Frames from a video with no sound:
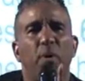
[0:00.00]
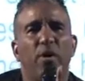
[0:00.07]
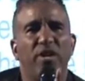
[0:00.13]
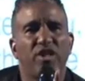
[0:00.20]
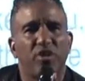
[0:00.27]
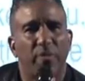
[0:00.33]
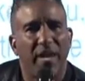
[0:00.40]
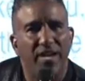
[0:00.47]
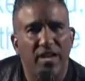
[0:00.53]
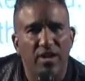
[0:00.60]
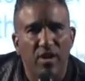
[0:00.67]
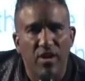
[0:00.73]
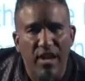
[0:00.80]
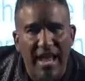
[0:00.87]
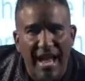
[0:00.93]
punishment in
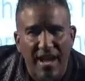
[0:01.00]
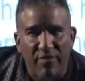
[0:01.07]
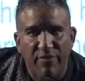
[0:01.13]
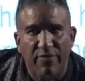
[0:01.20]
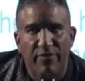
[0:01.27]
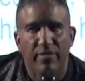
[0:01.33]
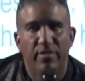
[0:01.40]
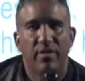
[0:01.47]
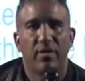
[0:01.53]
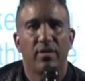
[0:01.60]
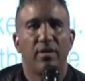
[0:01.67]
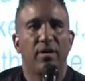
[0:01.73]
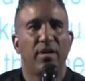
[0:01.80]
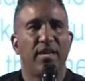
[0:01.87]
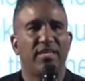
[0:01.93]
your life
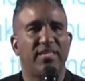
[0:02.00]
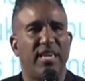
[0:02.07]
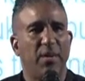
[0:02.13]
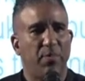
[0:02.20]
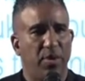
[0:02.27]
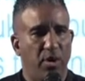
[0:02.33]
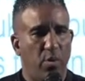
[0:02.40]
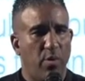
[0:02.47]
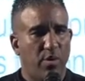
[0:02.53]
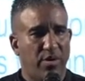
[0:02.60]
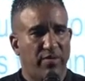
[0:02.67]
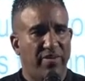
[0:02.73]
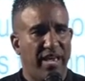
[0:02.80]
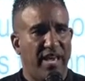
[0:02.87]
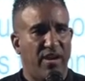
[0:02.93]
is keeping you out
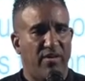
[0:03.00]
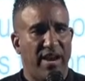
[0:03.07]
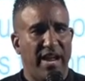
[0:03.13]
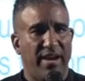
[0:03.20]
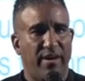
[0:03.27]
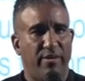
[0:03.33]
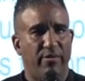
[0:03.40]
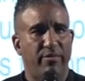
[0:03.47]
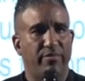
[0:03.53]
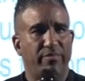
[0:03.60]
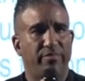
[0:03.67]
of hell right now.